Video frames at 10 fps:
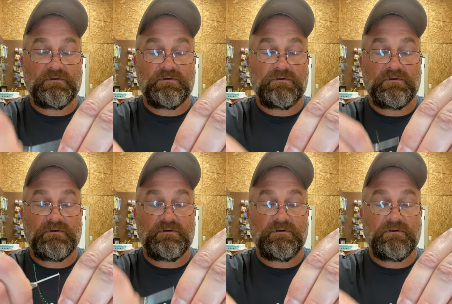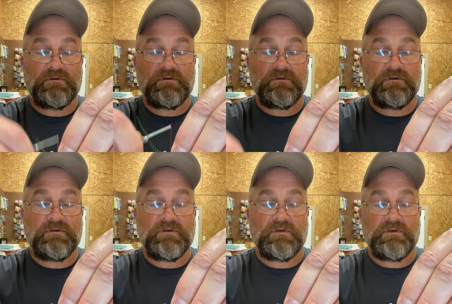
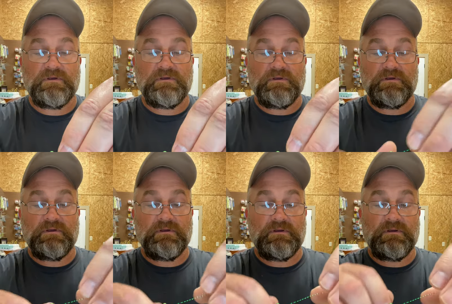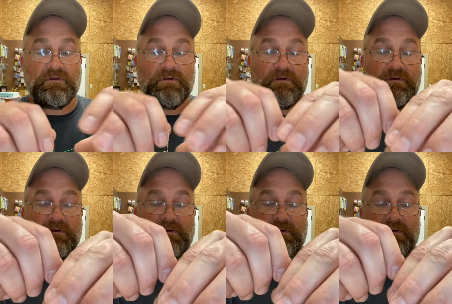
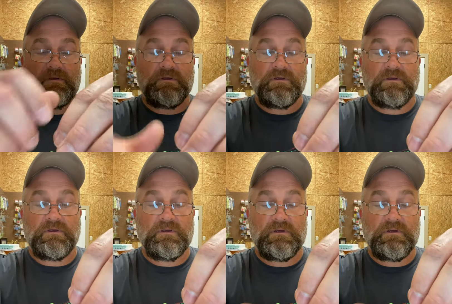(silence)